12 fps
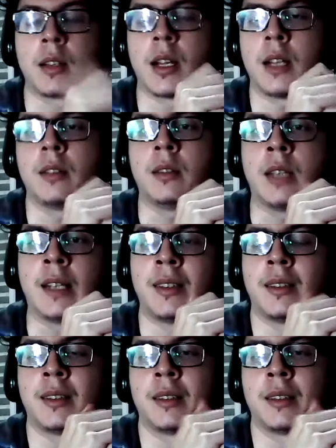kind of
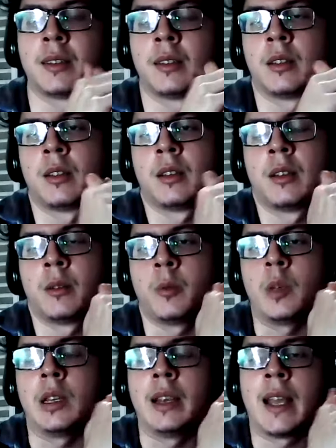nuts
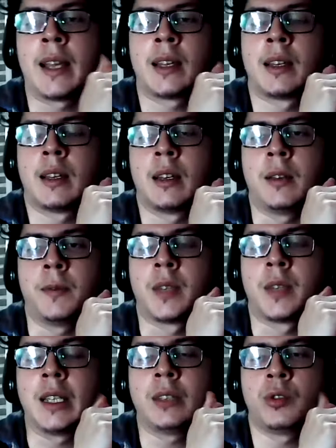with lack of
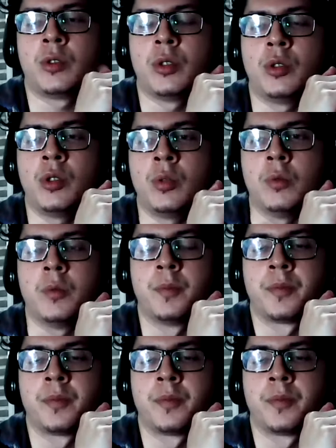things to do.